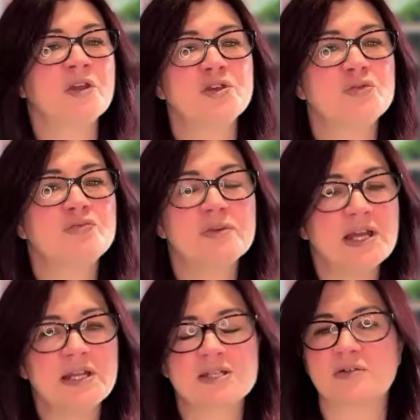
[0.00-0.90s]
You
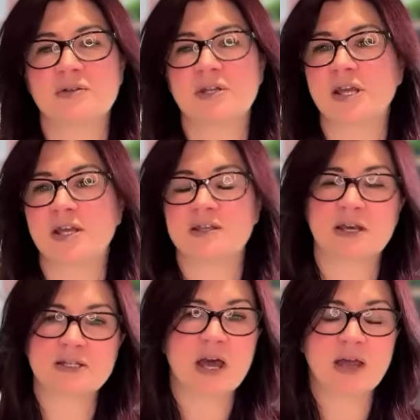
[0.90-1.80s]
really don't need
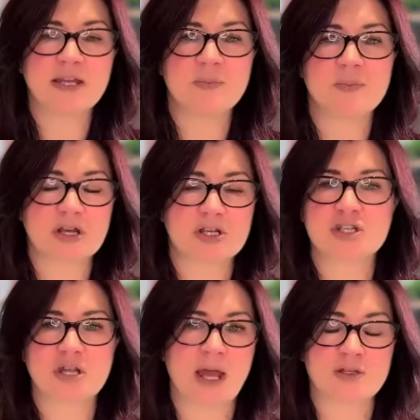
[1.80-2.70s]
a tiny
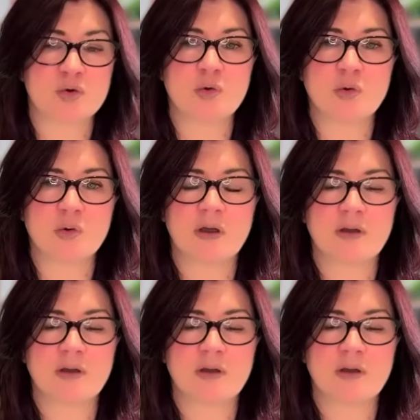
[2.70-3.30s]
brush at all.